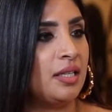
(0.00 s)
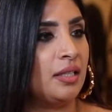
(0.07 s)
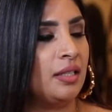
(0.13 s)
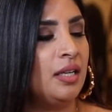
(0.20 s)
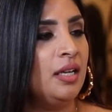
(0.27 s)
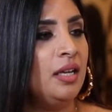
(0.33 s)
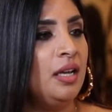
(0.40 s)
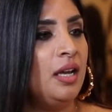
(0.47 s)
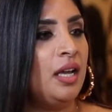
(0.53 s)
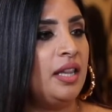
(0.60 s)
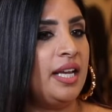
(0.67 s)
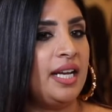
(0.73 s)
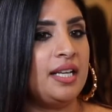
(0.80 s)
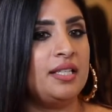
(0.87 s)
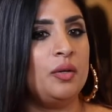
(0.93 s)
And
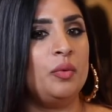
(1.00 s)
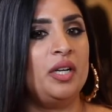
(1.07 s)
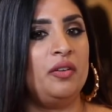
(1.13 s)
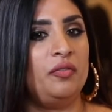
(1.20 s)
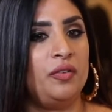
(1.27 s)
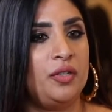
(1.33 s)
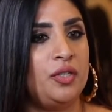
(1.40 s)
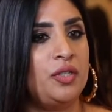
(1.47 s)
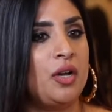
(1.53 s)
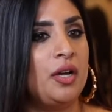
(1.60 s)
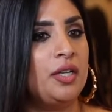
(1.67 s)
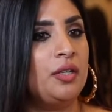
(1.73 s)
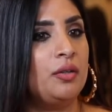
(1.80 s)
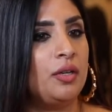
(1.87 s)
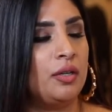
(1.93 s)
like I said, when I first saw
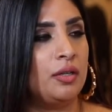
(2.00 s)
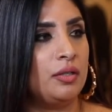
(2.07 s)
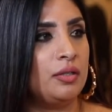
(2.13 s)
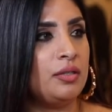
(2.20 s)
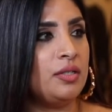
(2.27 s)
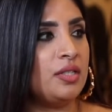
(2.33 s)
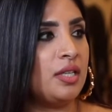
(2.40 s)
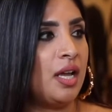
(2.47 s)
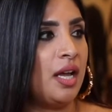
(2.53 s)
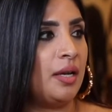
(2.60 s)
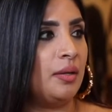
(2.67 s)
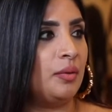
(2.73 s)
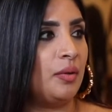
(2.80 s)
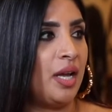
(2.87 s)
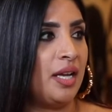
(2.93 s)
you girls,
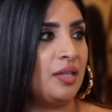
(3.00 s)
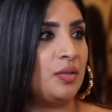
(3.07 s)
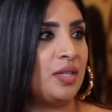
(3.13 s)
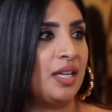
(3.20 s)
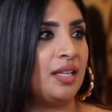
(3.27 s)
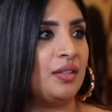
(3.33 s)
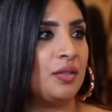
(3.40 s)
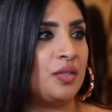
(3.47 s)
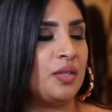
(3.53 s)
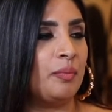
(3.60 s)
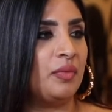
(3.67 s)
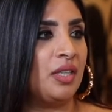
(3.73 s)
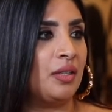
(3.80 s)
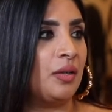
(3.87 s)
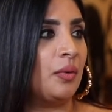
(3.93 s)
I was like, there's
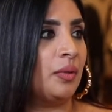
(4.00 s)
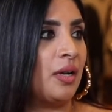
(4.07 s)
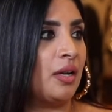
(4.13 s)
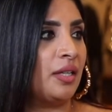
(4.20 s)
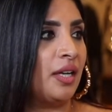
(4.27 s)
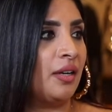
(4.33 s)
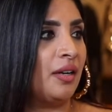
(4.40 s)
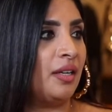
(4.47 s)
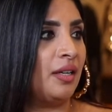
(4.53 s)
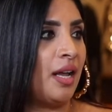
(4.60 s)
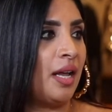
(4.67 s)
something going on here.